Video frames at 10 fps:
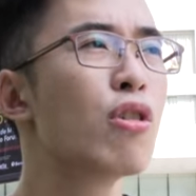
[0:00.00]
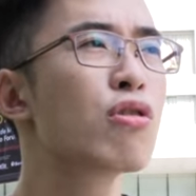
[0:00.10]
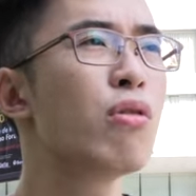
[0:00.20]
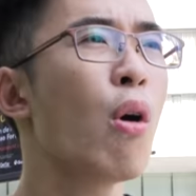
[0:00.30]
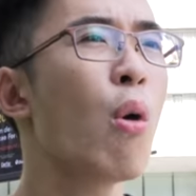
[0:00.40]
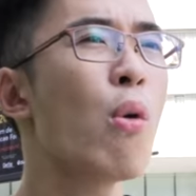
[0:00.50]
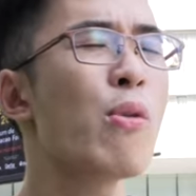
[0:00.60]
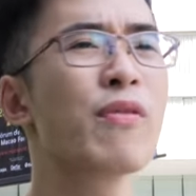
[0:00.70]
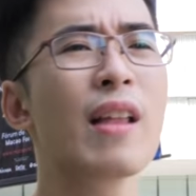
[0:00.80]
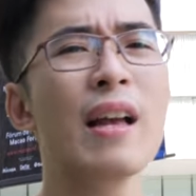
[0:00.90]
So
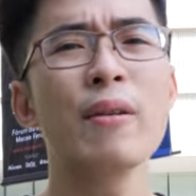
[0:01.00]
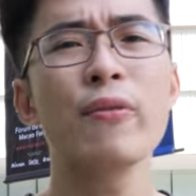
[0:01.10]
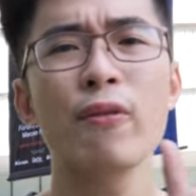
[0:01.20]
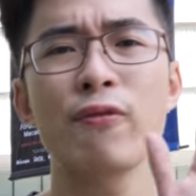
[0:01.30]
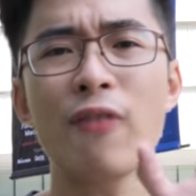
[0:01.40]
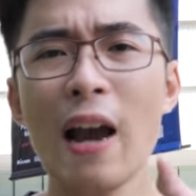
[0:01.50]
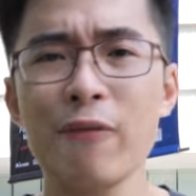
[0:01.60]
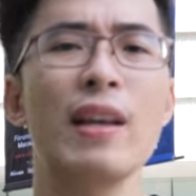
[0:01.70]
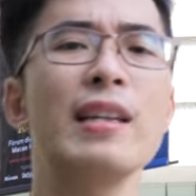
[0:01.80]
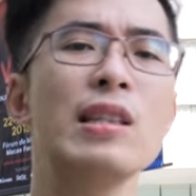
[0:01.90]
five
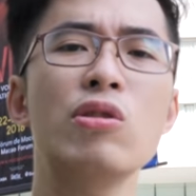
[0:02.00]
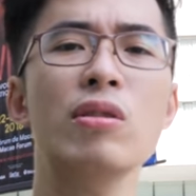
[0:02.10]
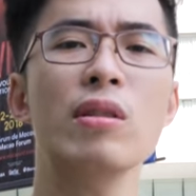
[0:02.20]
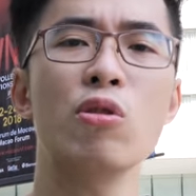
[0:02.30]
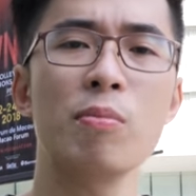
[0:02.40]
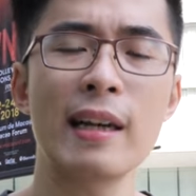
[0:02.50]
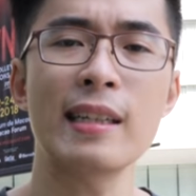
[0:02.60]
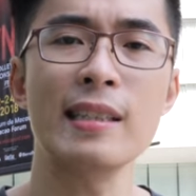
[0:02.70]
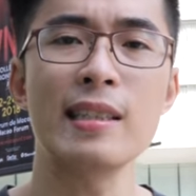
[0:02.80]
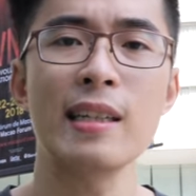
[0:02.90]
things you might
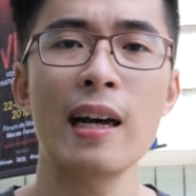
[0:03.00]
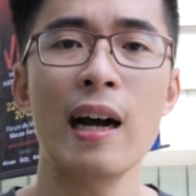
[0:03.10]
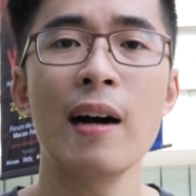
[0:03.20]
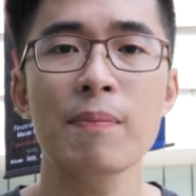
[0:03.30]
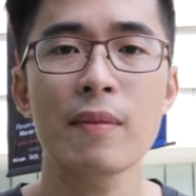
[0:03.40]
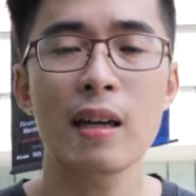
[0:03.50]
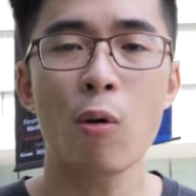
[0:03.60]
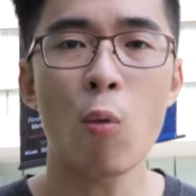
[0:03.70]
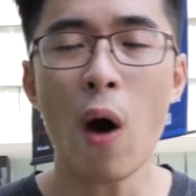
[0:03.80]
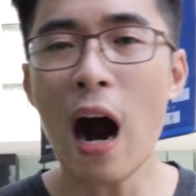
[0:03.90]
consider
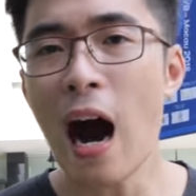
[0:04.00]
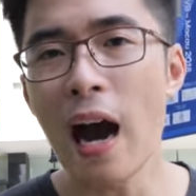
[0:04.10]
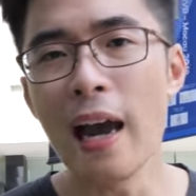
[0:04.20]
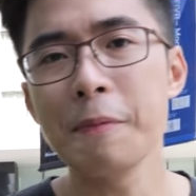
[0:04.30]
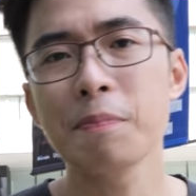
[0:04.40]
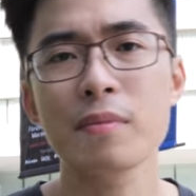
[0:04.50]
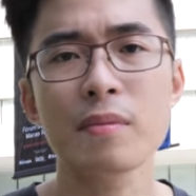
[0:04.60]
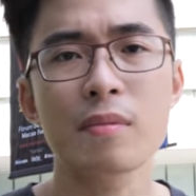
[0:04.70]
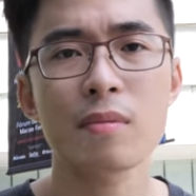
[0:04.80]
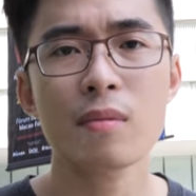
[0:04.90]
why
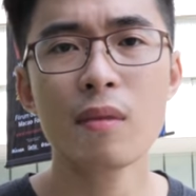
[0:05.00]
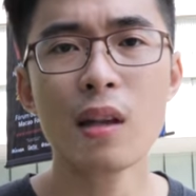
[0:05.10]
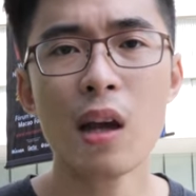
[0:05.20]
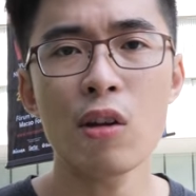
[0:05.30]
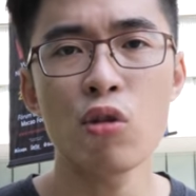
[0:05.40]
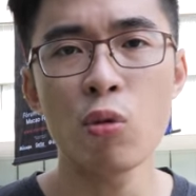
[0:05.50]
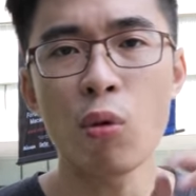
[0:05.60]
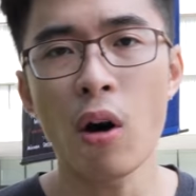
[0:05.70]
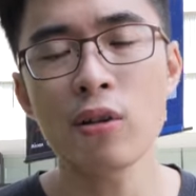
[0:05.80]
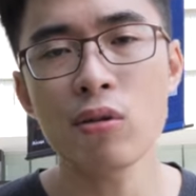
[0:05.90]
you
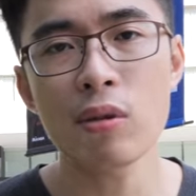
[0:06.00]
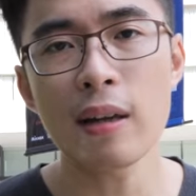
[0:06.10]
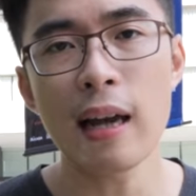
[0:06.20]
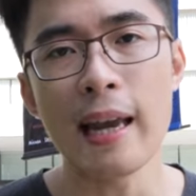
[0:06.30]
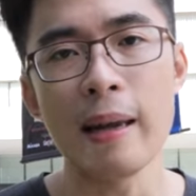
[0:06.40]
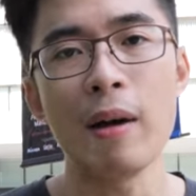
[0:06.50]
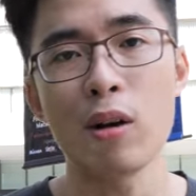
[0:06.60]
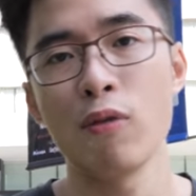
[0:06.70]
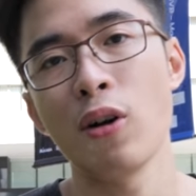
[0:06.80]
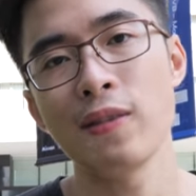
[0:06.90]
want a
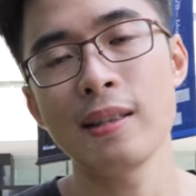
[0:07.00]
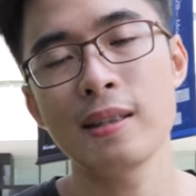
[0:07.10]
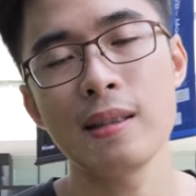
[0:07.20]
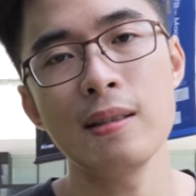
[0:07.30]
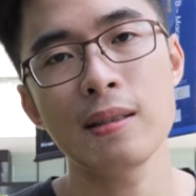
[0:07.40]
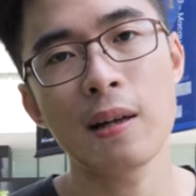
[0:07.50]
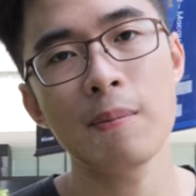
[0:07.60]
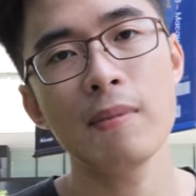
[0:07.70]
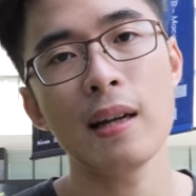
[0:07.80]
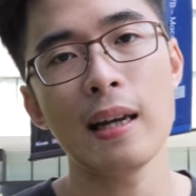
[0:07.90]
micro four thirds
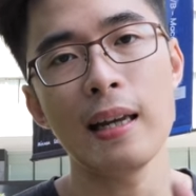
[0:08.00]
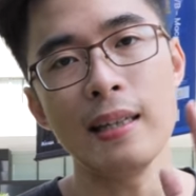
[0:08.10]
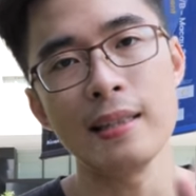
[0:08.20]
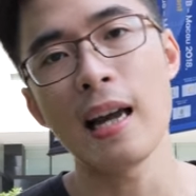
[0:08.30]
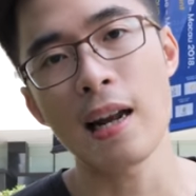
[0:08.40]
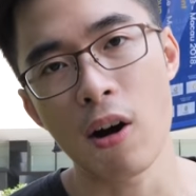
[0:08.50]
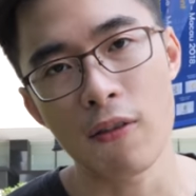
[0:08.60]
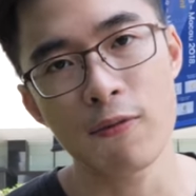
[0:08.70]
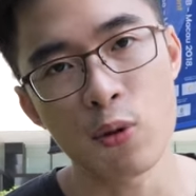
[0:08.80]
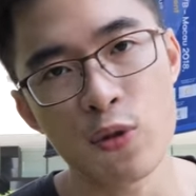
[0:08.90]
system instead
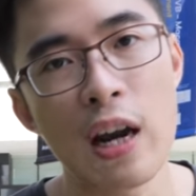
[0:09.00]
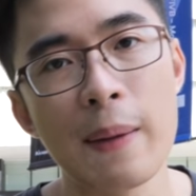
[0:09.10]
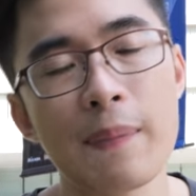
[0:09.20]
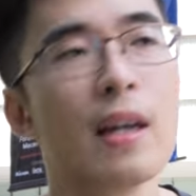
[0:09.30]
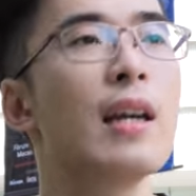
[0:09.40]
of full frame.